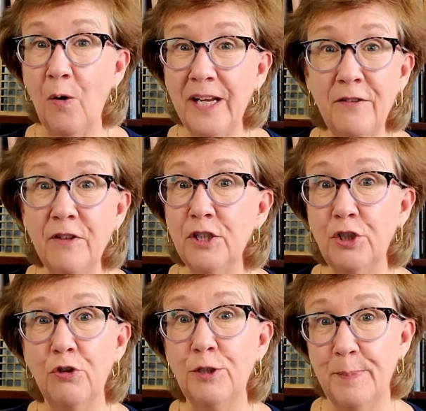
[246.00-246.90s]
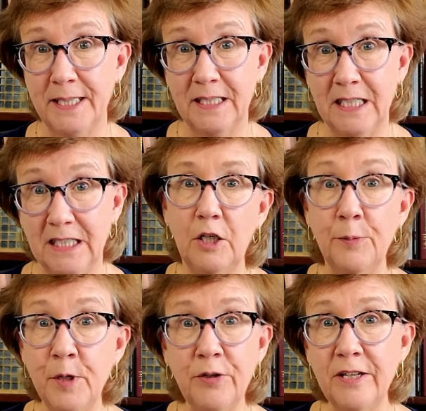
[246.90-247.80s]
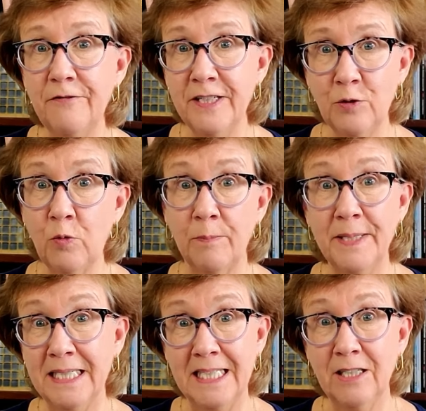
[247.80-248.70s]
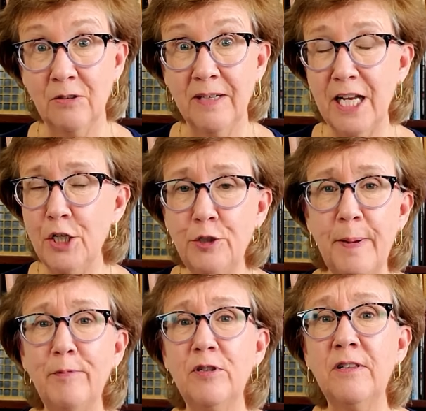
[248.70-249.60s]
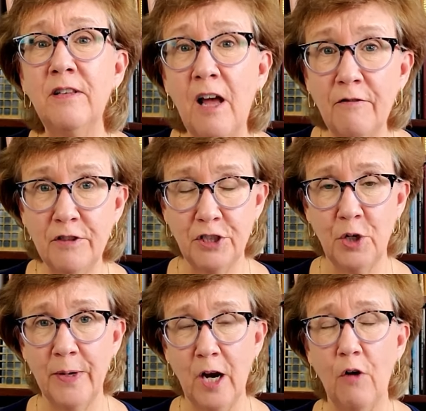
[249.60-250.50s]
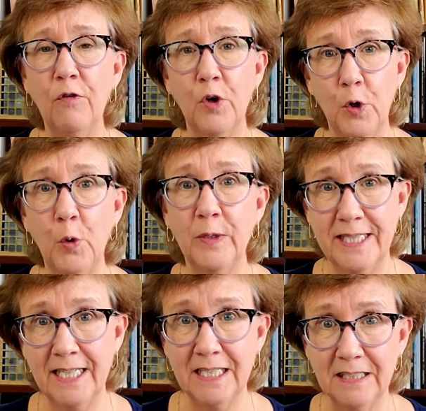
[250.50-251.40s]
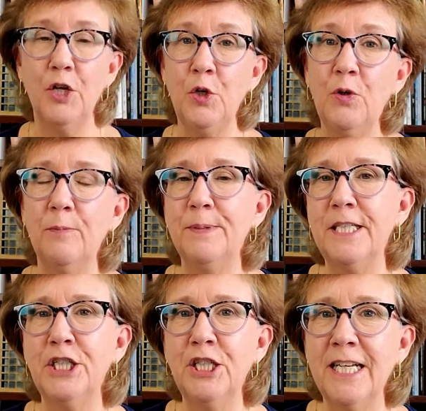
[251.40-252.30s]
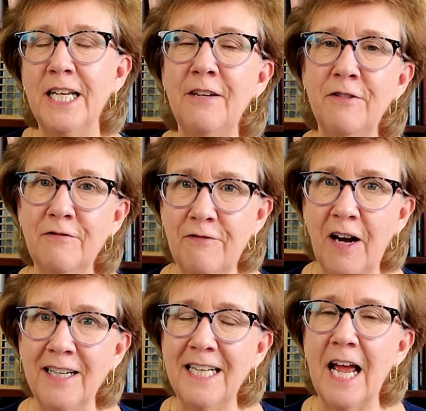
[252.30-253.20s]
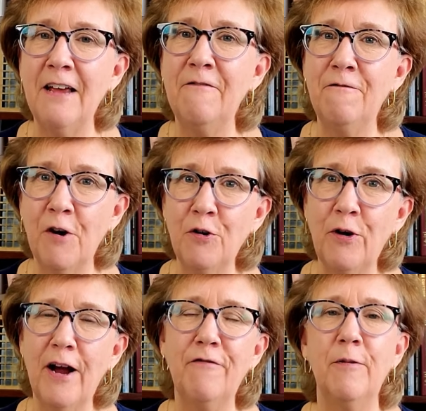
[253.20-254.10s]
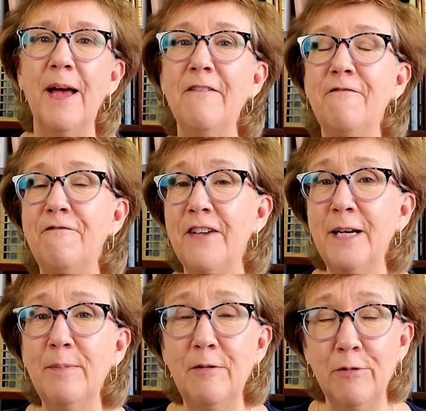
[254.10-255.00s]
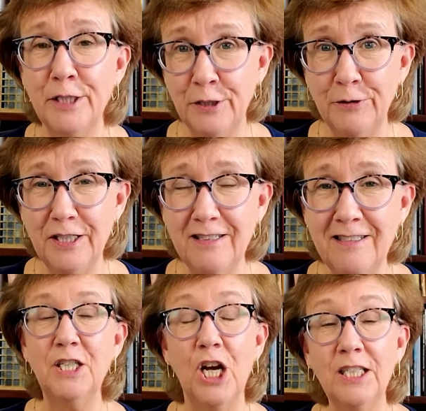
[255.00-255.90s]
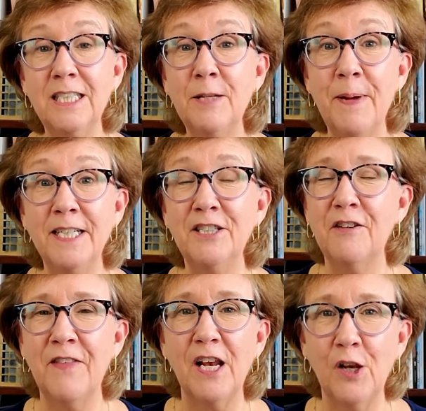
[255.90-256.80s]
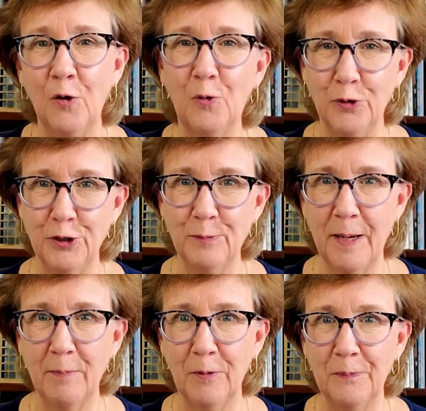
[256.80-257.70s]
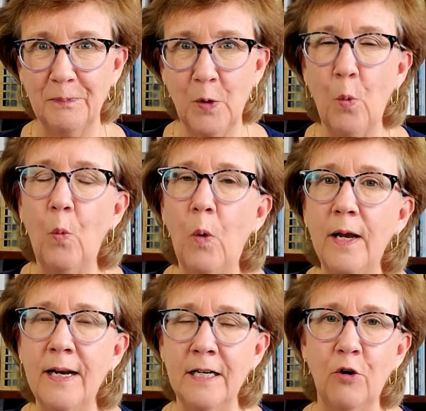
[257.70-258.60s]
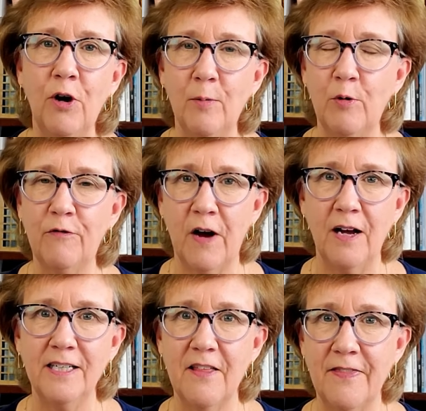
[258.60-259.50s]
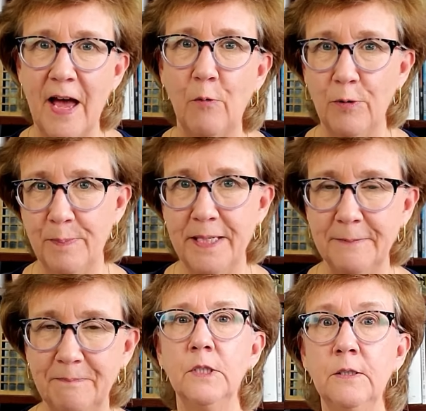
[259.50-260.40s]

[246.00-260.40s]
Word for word: or even a church picnic. Community events were a big deal, and newspapers loved showing off who attended. You could potentially even find a photograph from a family reunion tucked in the pages of that local newspaper. What an incredible find that would be.